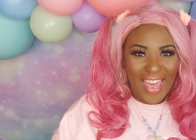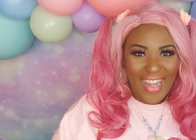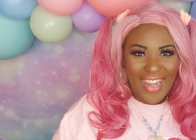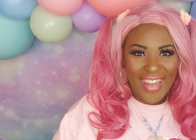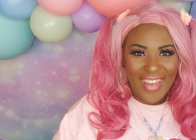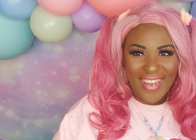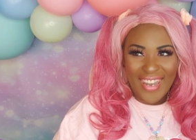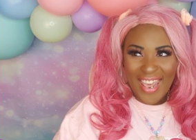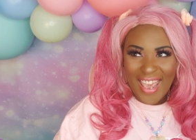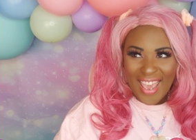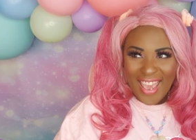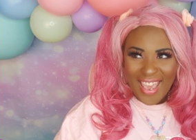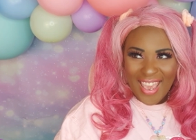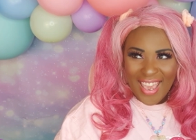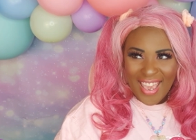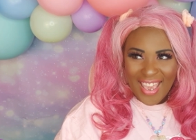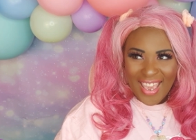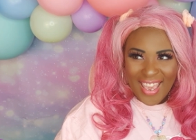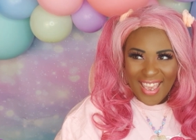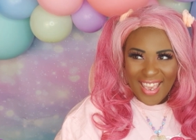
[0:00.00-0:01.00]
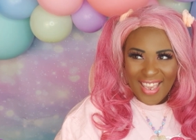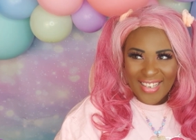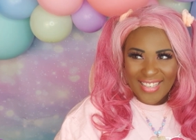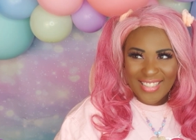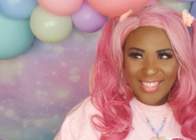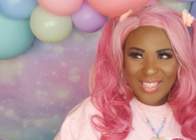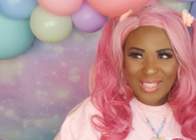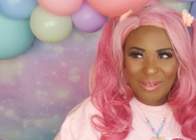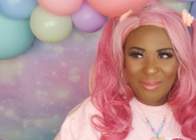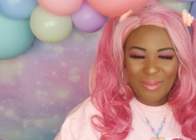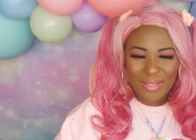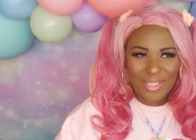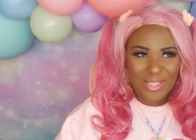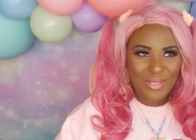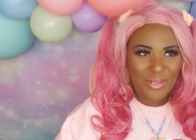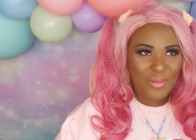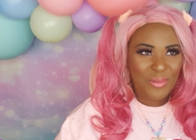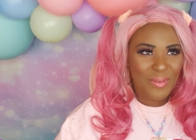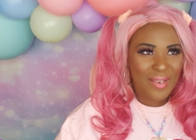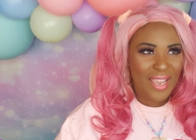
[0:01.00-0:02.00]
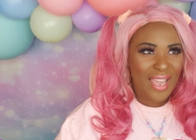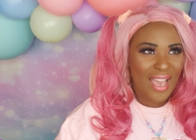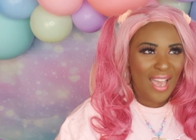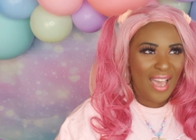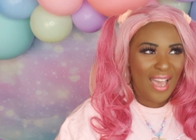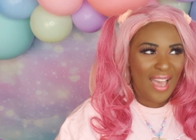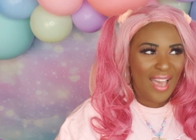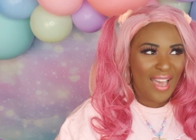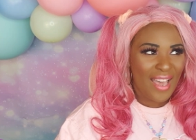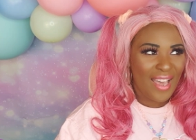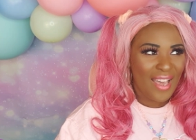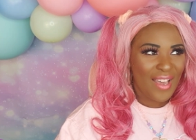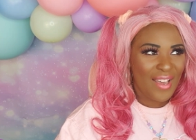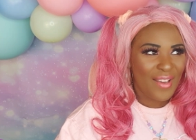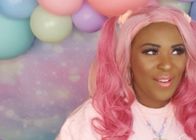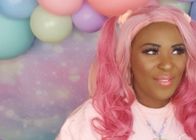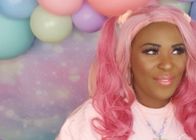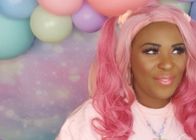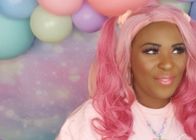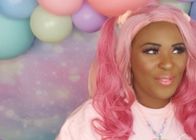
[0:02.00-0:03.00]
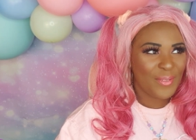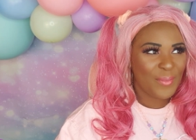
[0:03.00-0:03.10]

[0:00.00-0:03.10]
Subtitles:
Next, what do we have?